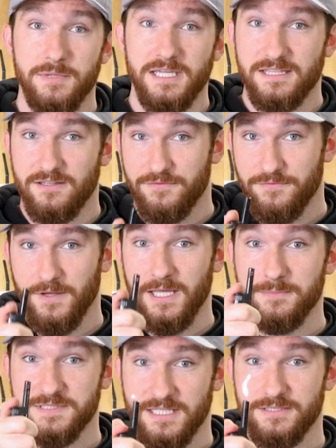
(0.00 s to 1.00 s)
of me, get the
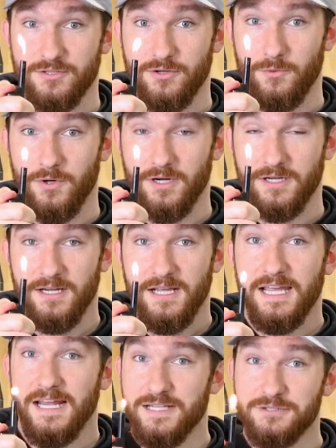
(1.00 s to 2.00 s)
flame sensor to work.
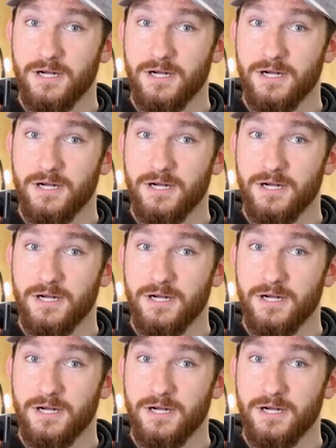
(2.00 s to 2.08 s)
And I